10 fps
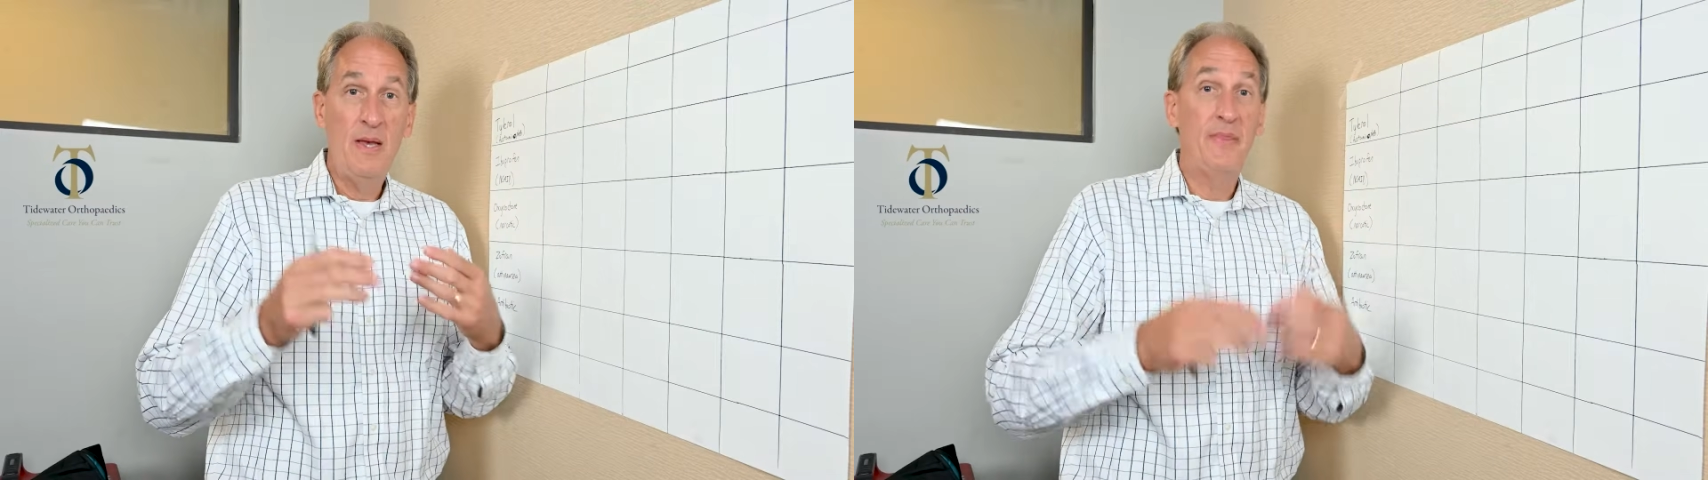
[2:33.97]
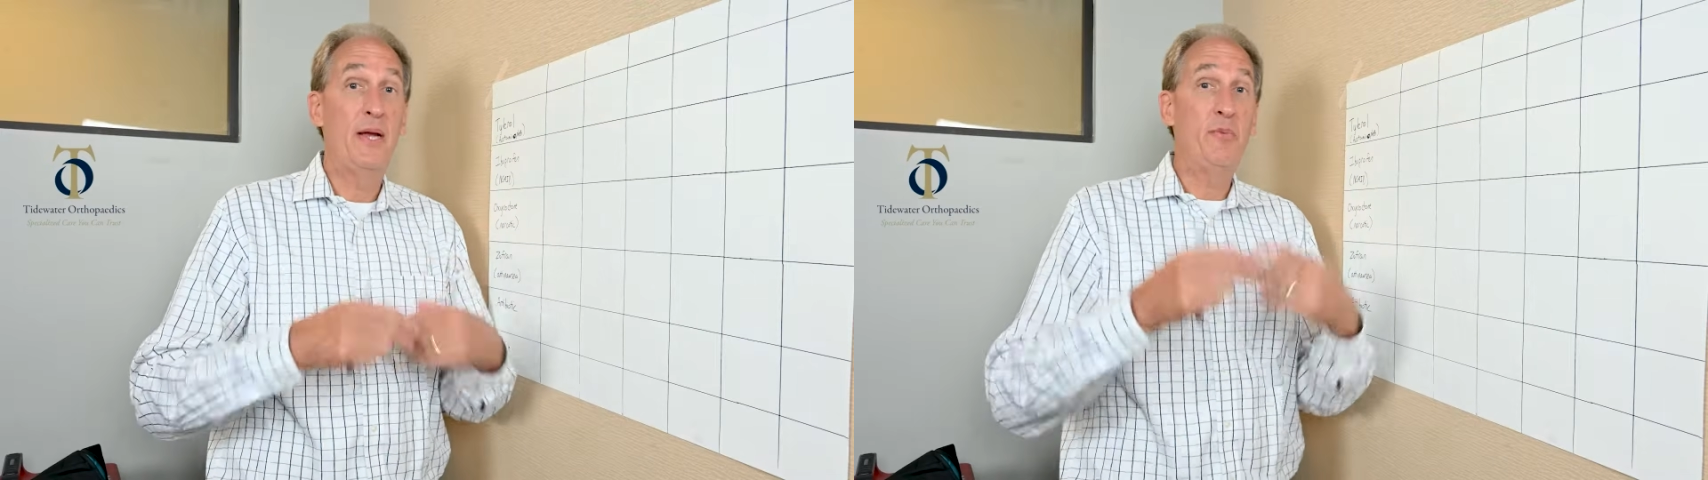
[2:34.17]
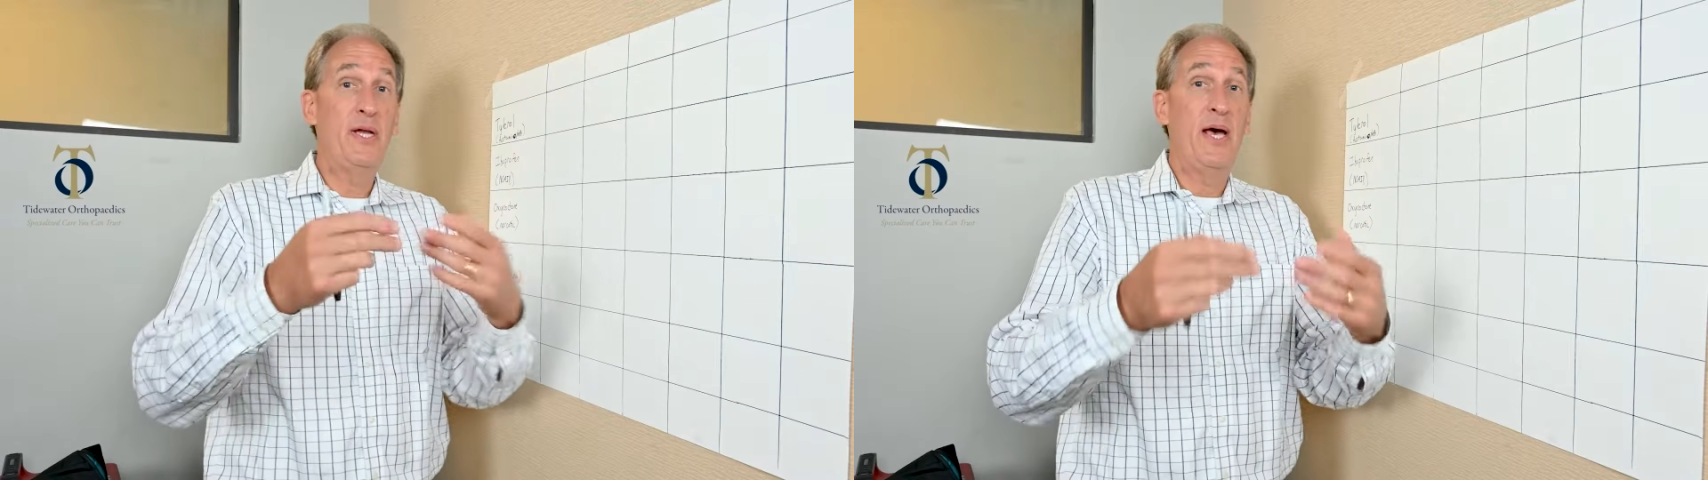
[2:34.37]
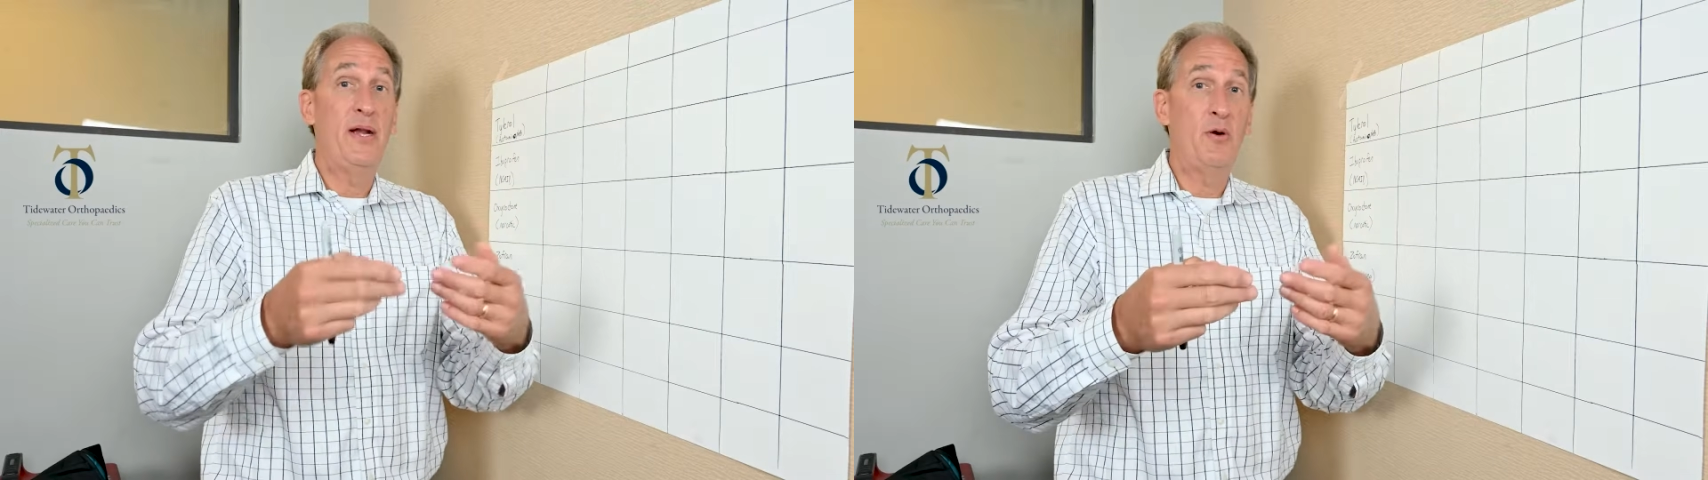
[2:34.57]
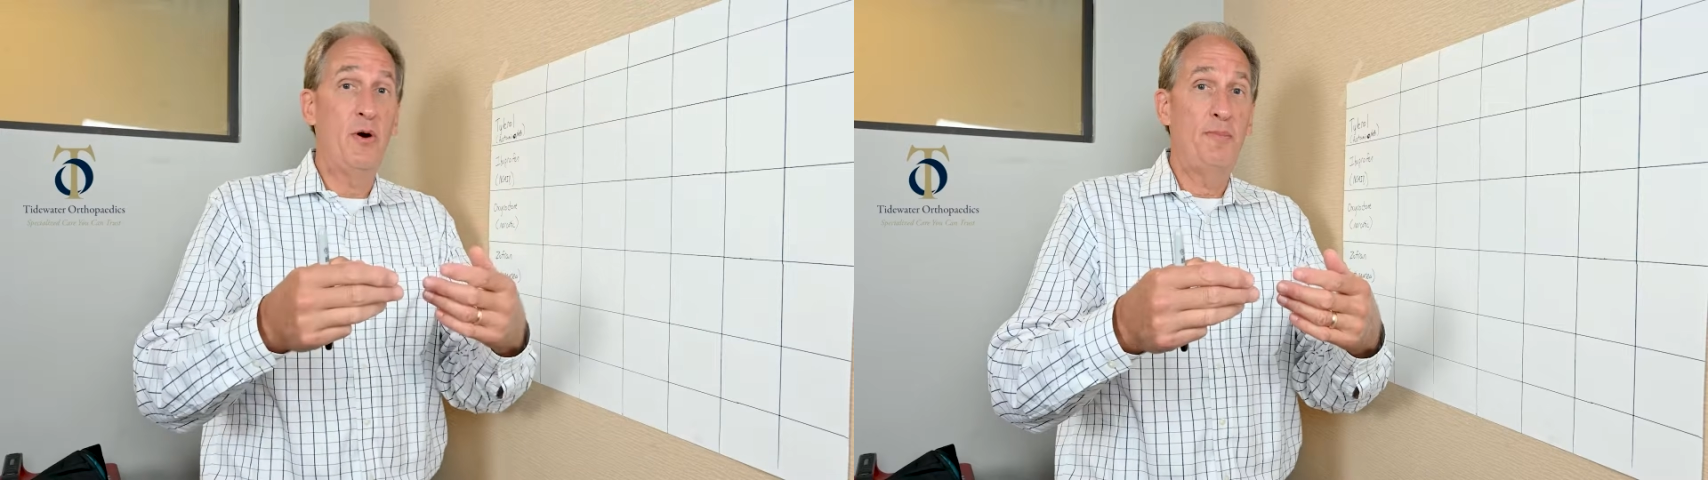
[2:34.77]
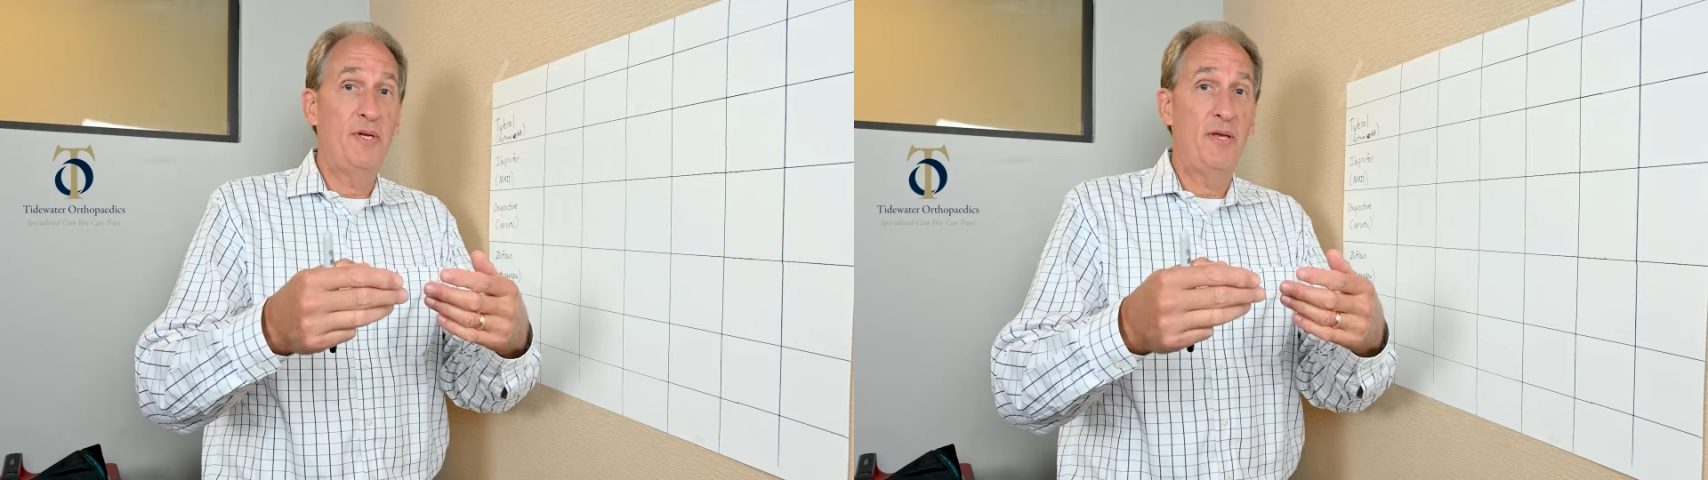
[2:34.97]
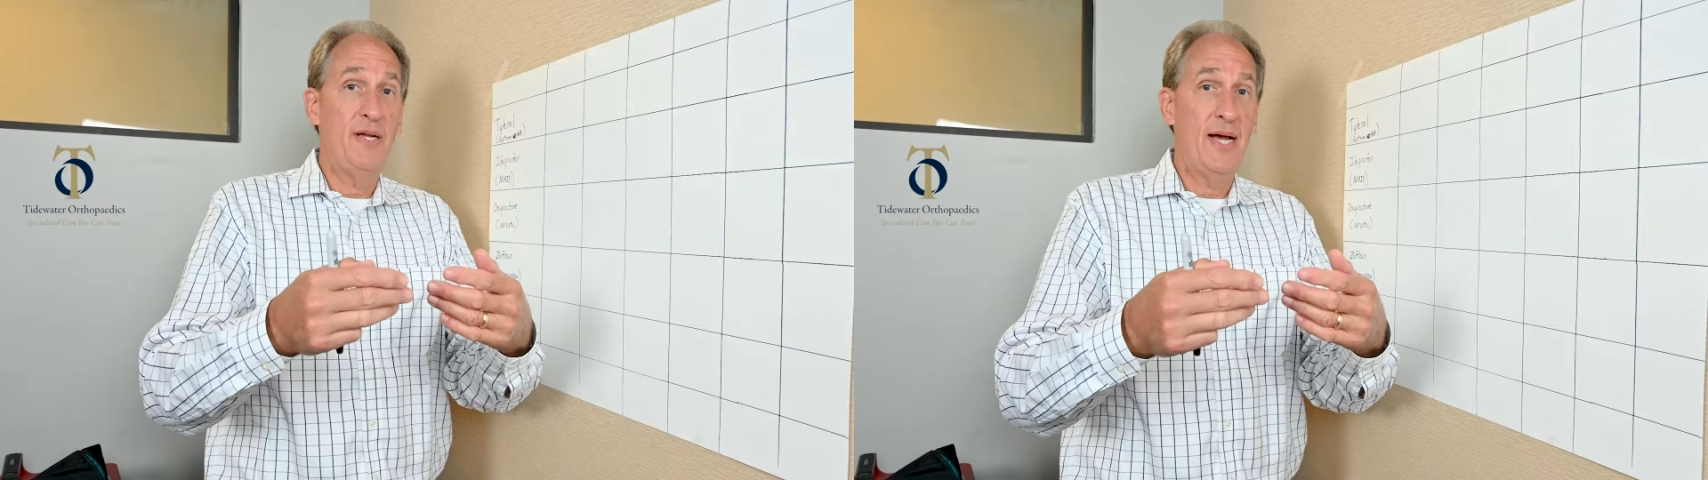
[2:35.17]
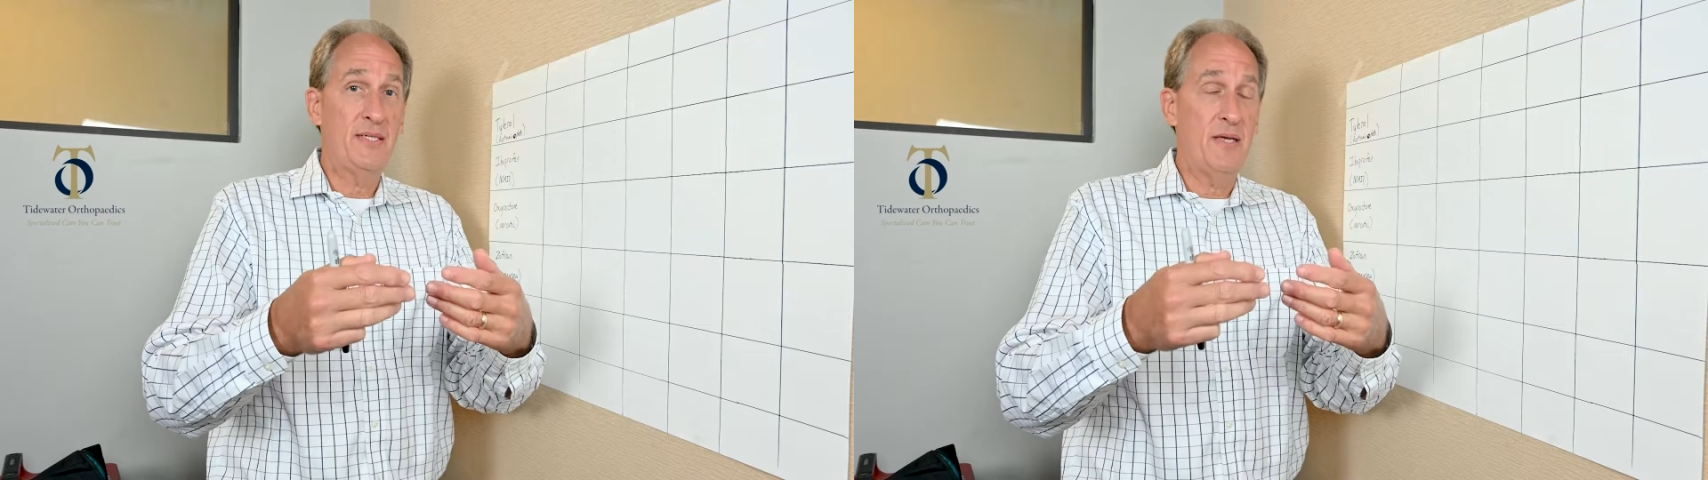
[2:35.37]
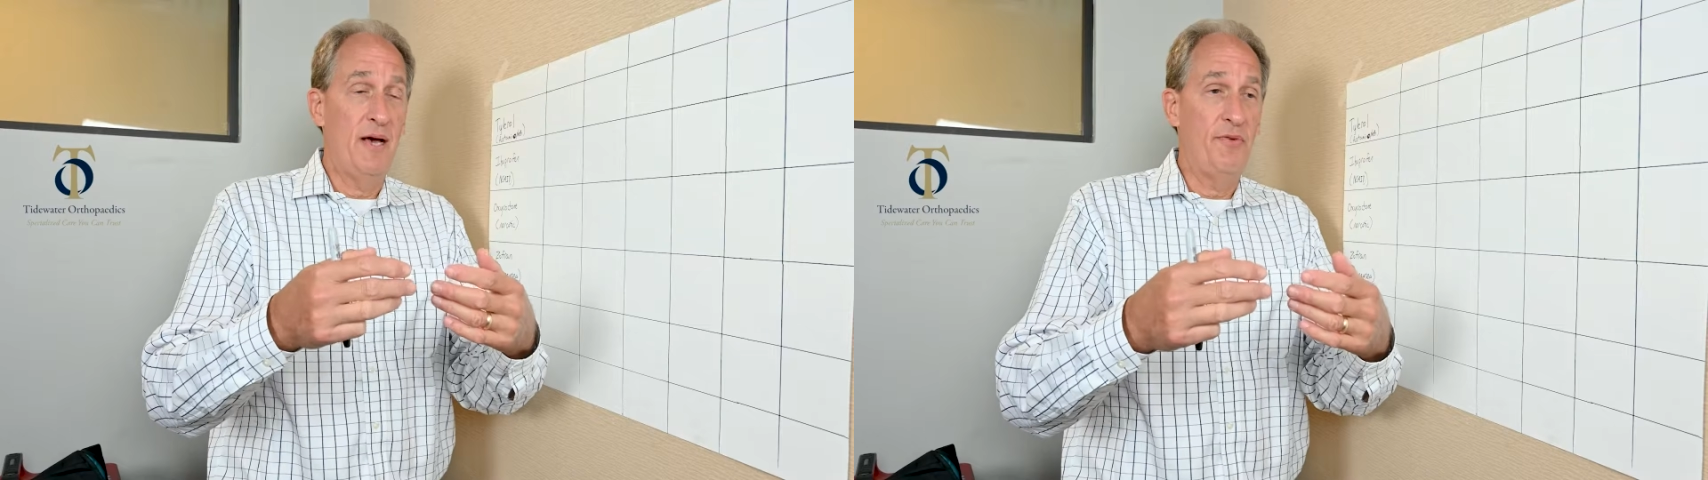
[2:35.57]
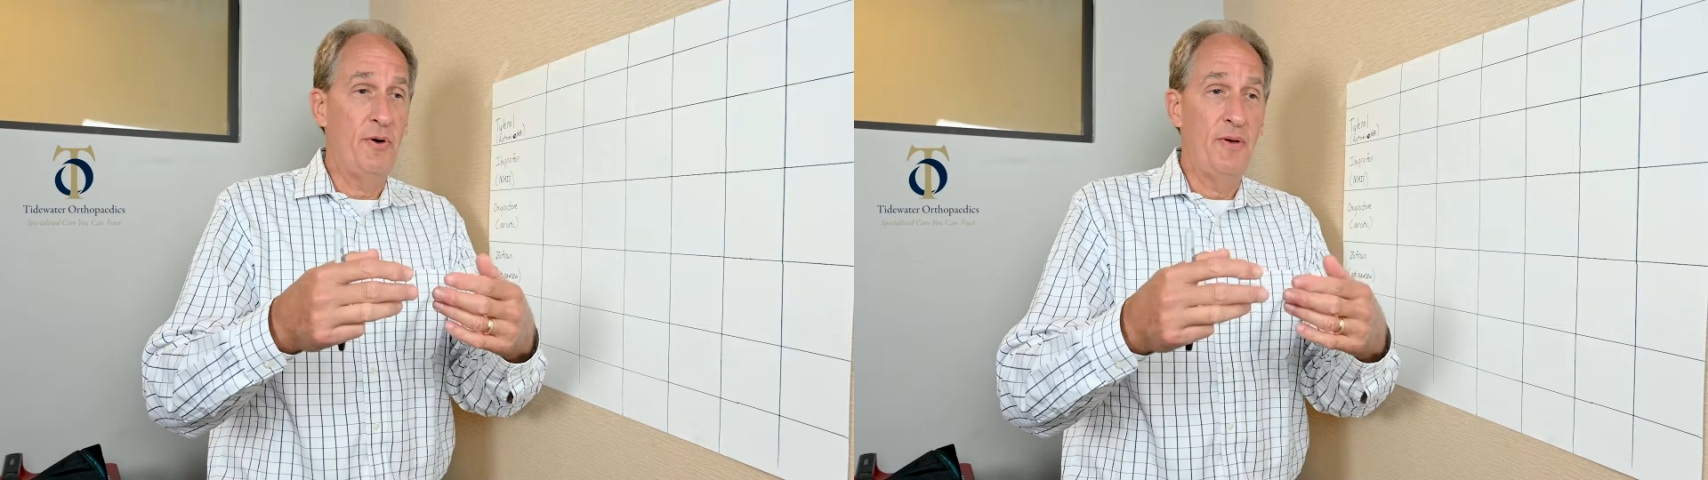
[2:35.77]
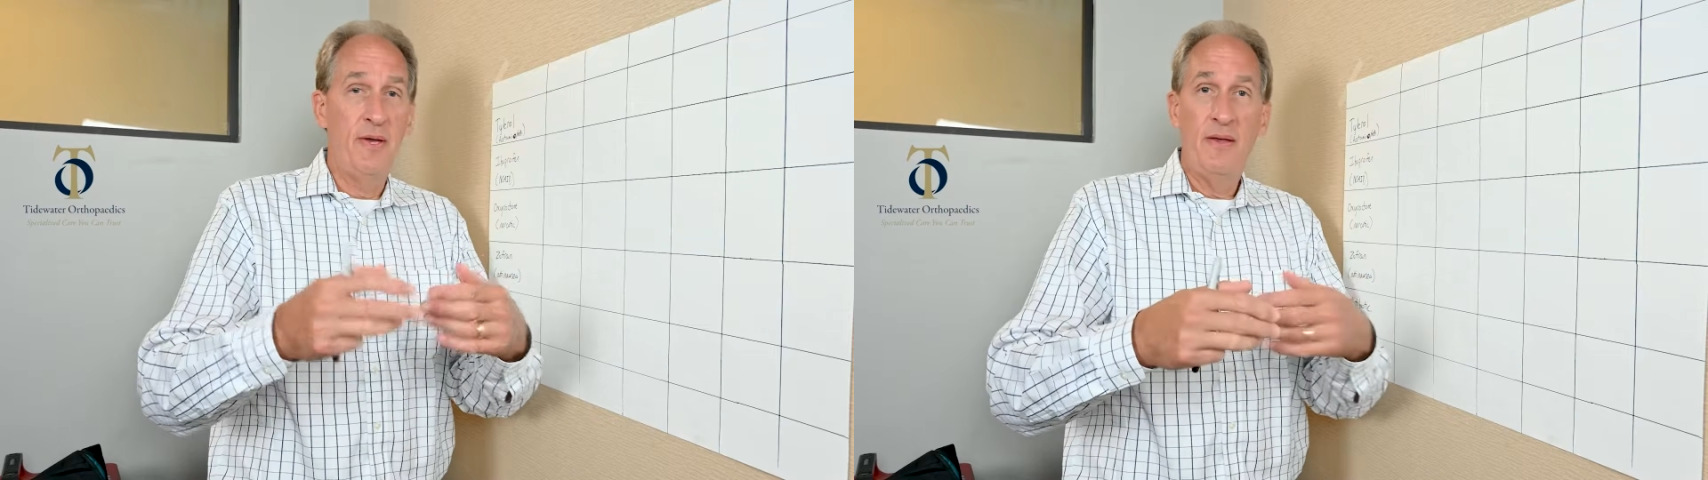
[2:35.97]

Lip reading: Then we kind of go up to the next level.